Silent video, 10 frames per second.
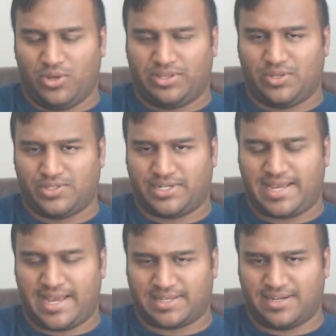those
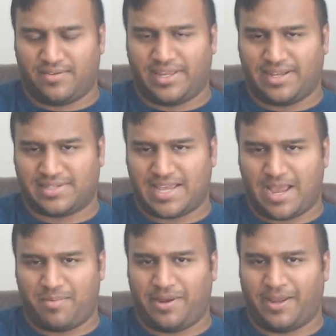attacks and everything else
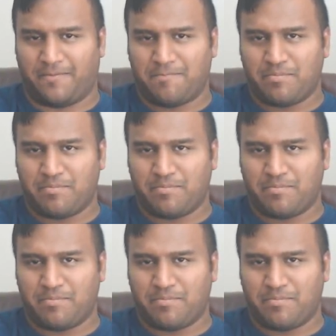happening,